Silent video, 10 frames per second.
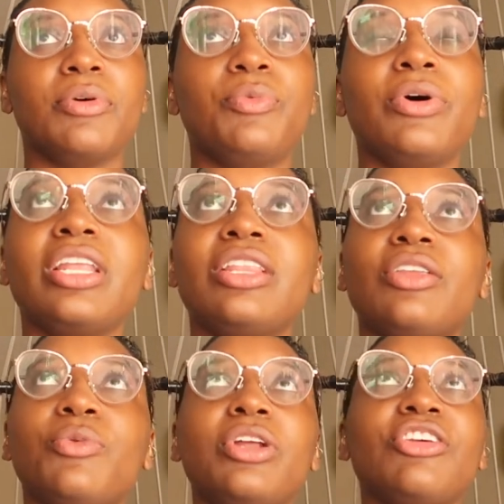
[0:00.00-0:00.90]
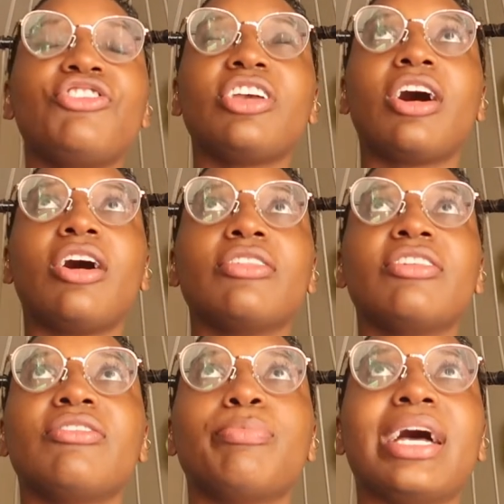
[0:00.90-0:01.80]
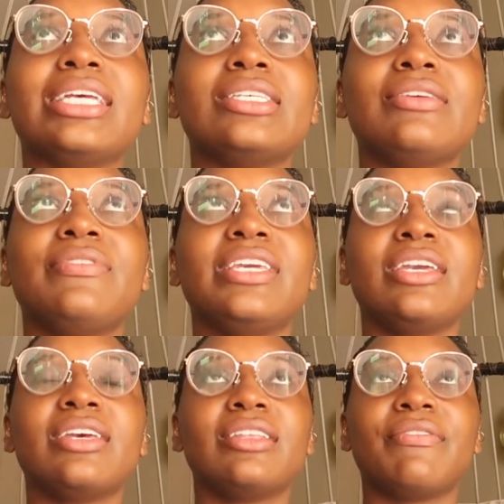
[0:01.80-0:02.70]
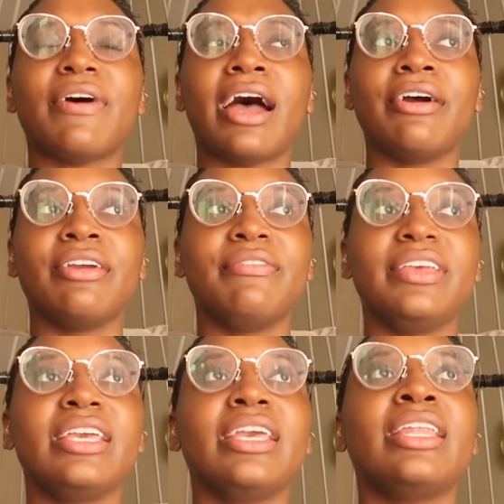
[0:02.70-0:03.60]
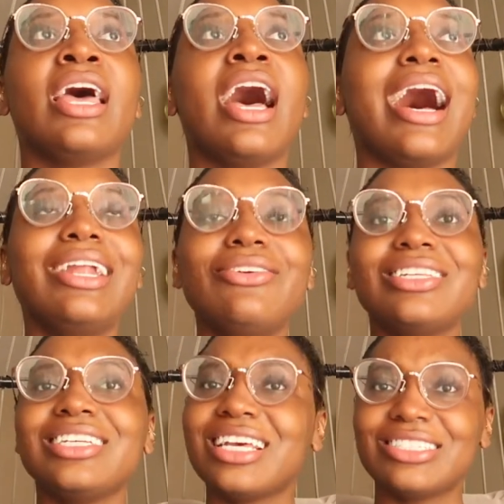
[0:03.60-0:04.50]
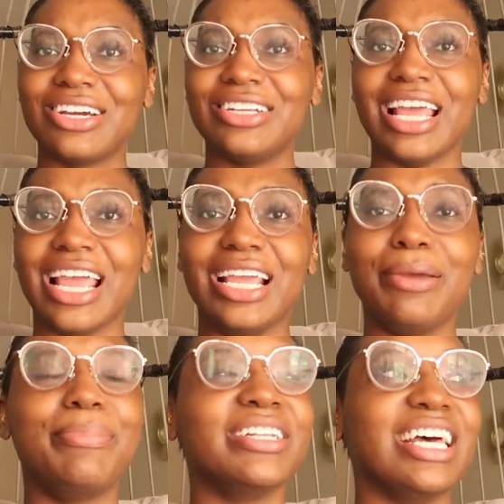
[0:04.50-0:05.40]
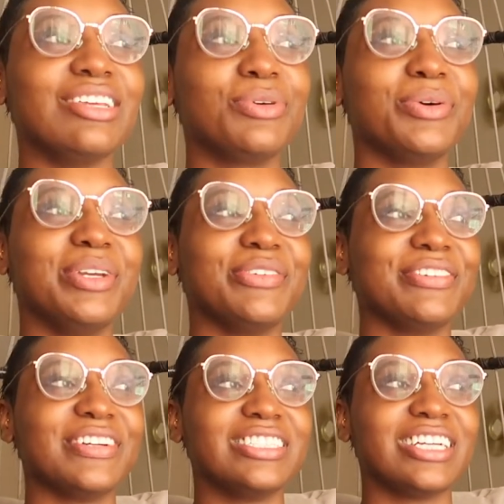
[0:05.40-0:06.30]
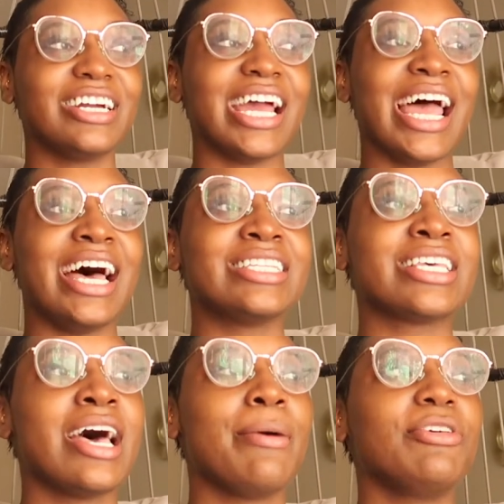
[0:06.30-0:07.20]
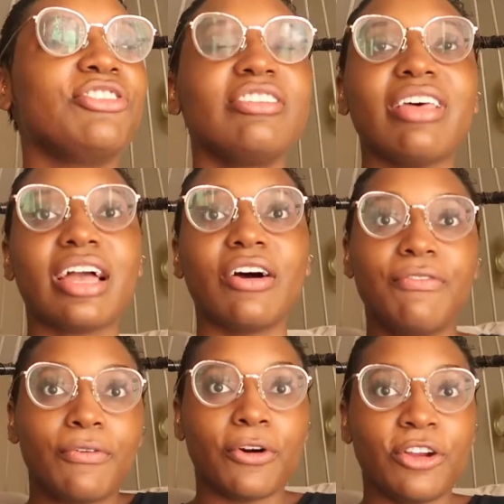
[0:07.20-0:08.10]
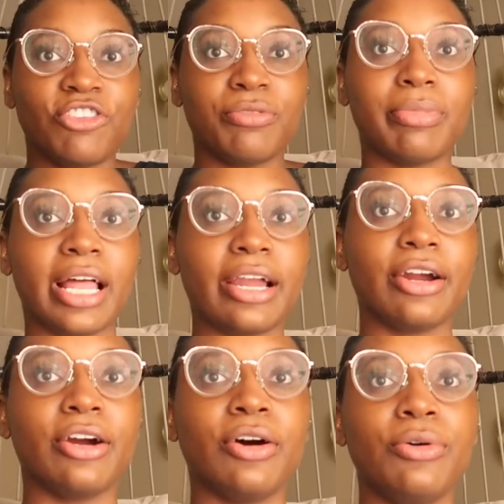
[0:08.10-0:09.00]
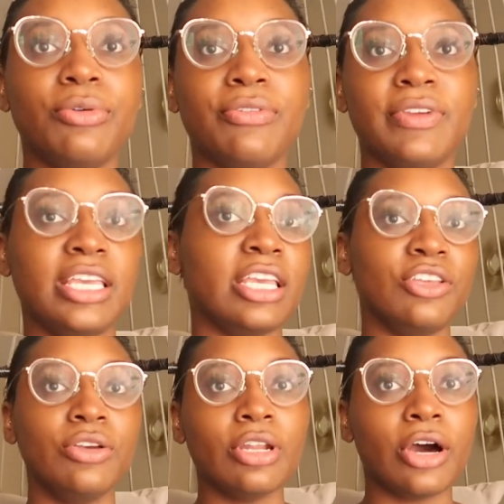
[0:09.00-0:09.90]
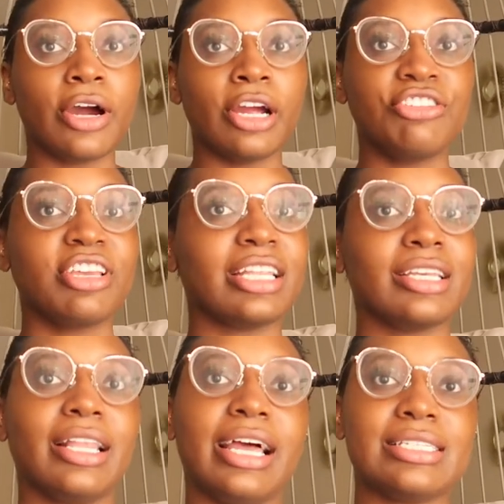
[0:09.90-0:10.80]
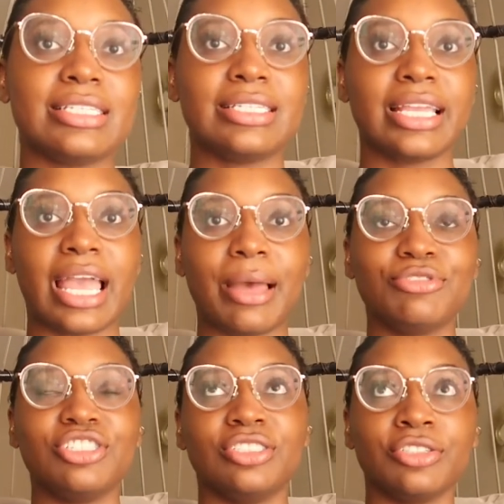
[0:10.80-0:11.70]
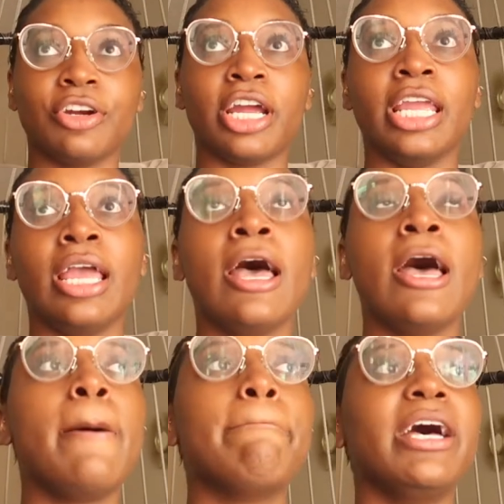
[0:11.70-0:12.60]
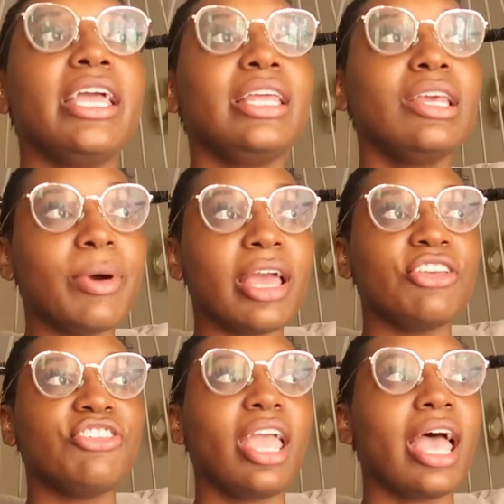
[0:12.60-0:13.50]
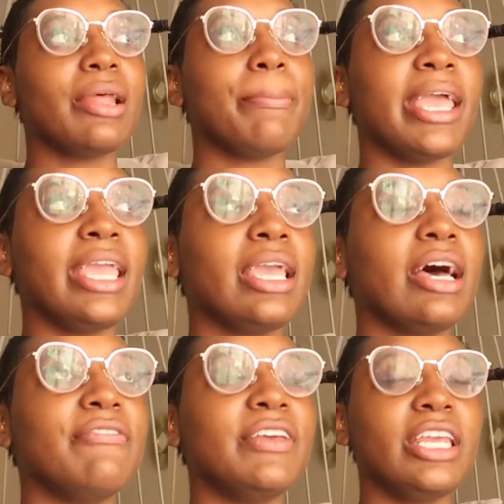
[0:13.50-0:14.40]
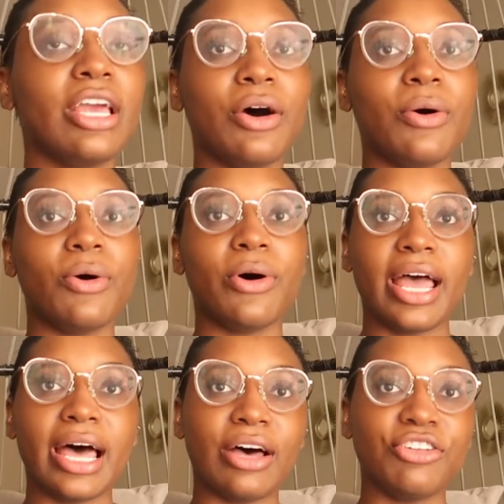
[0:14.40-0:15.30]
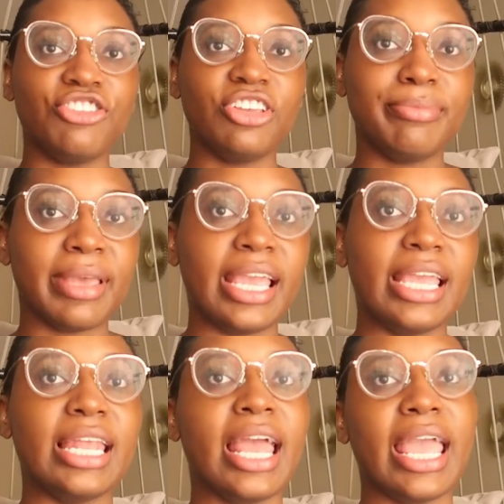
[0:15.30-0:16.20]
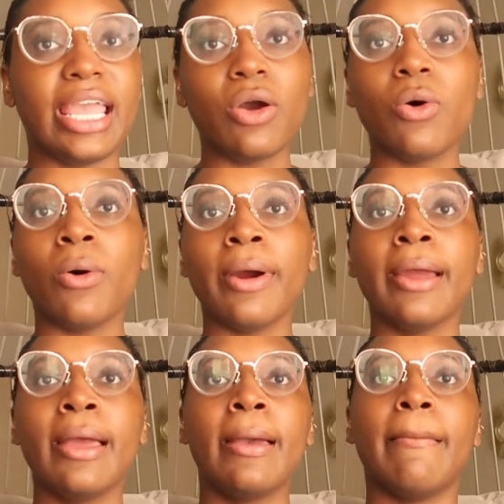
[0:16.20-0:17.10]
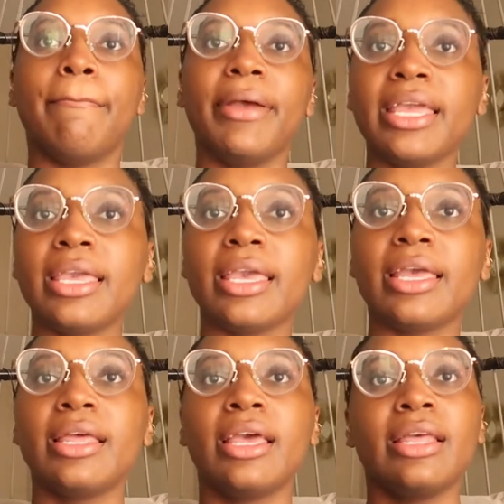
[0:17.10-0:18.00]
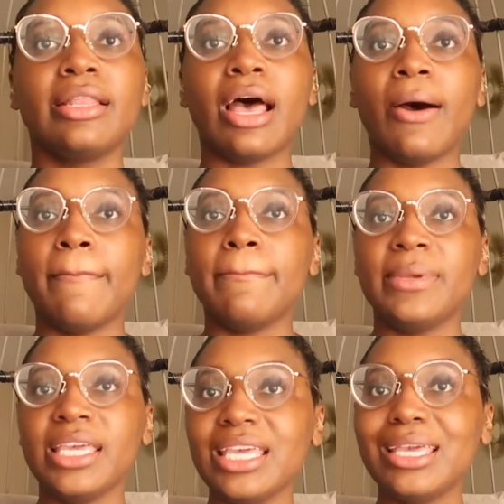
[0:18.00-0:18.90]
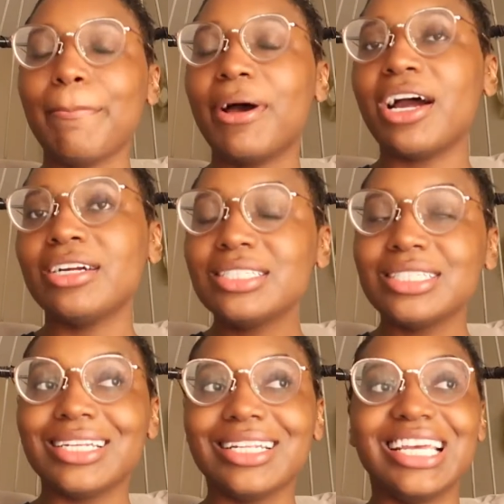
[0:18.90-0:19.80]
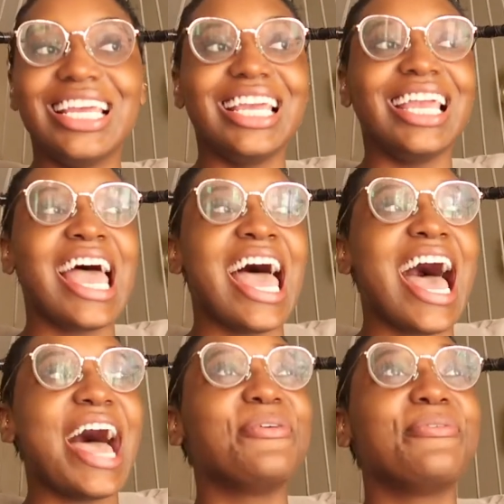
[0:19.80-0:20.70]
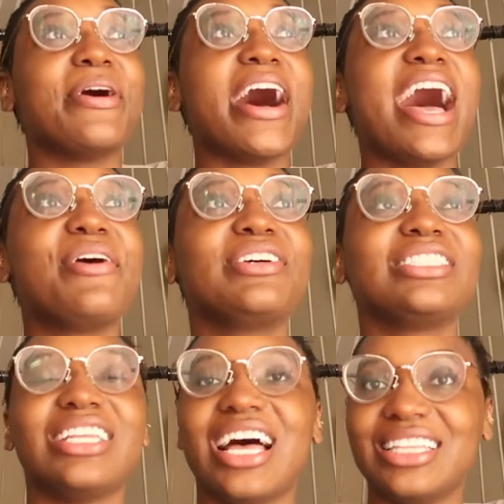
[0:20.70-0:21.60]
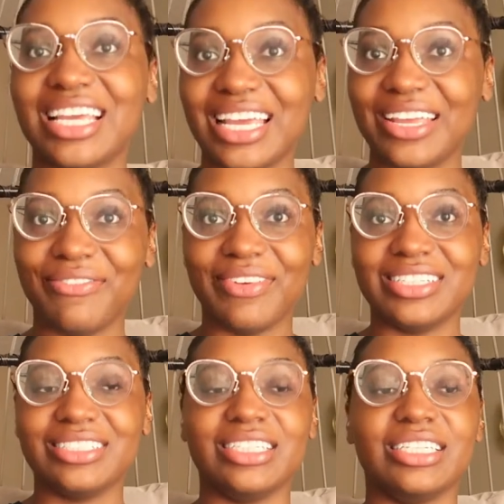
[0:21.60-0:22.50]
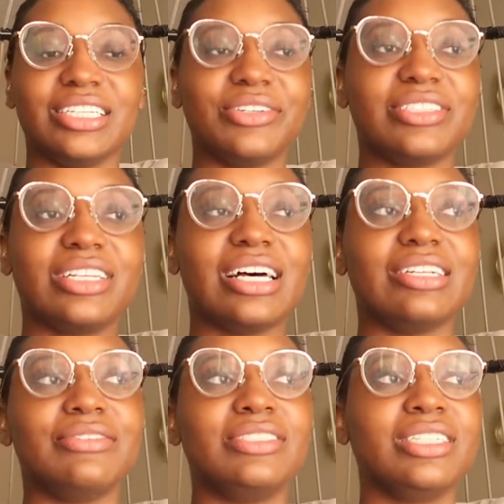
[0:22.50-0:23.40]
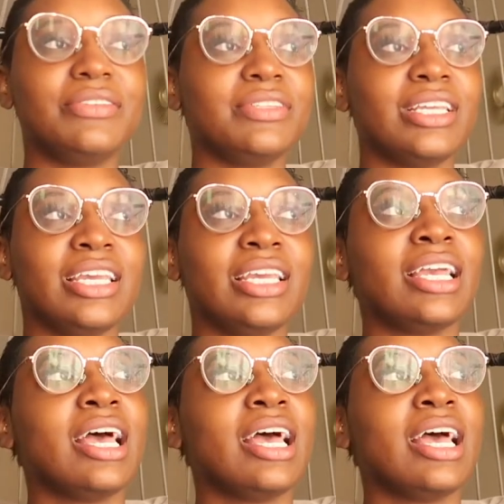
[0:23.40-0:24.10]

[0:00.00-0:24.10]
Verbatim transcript: what what is she called? The spicy vegan, the fiery vegan? I don't think that's her name, but that's what we refer to her as. But she's like a foraging black girl who's vegan. You know her, she got the glasses, the gap, she's a great. But anyway, she had a bait a video on how she made acorn bacon. Now me personally, I was not that invested. There was a lot of sifting,